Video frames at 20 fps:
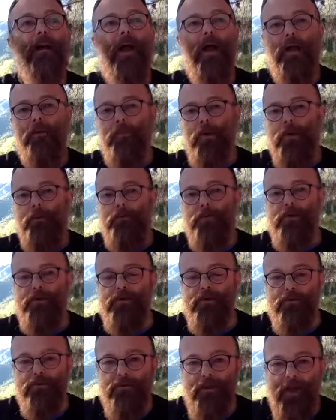And when we're
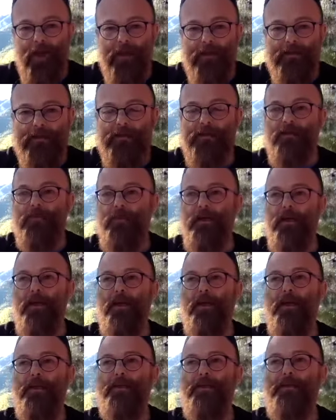stressed, we can
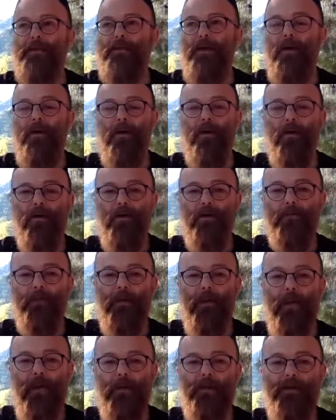get into that
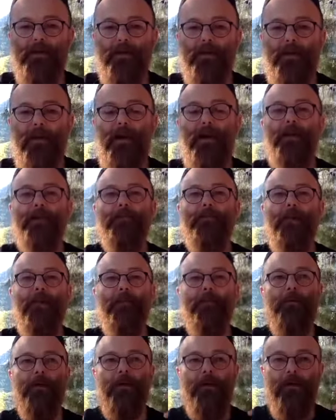horrible hinterland where
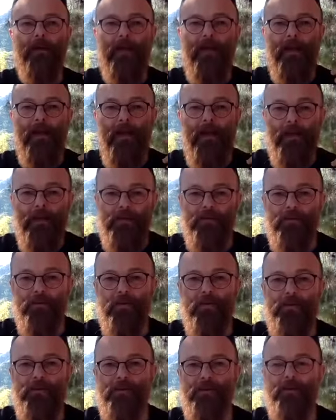we're
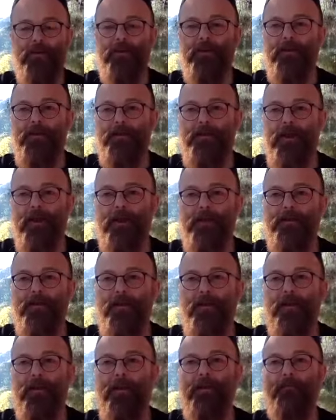exhausted in the
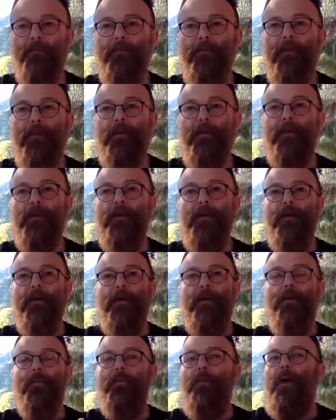daytime
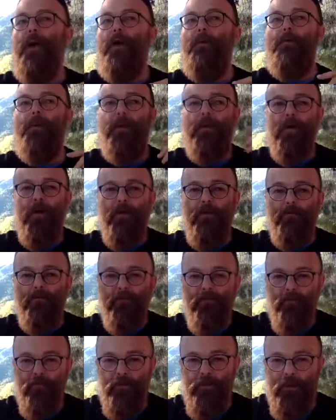and we can't
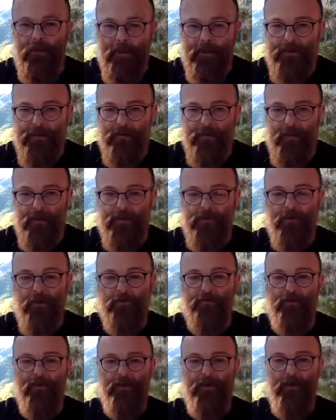fully switch
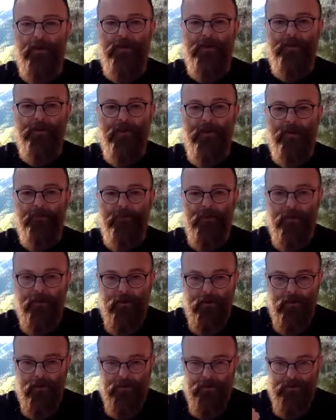off at nighttime. We
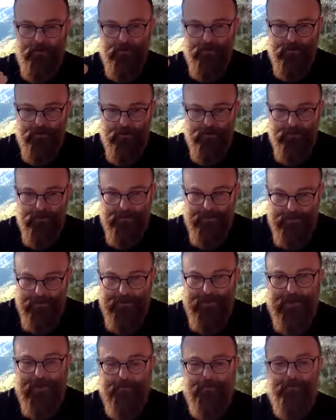can't
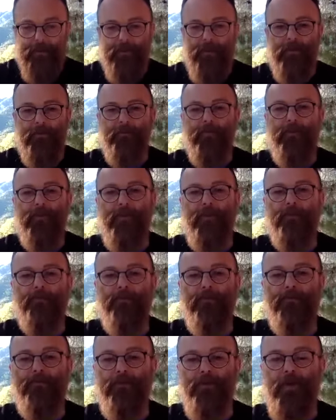sleep deeply and
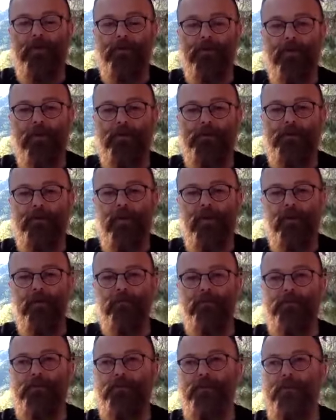refresh
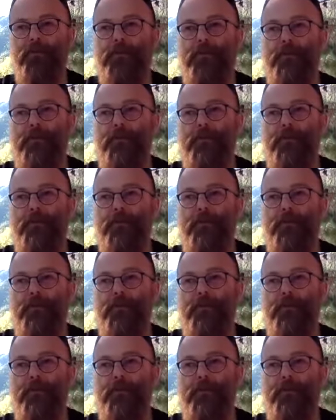ourselves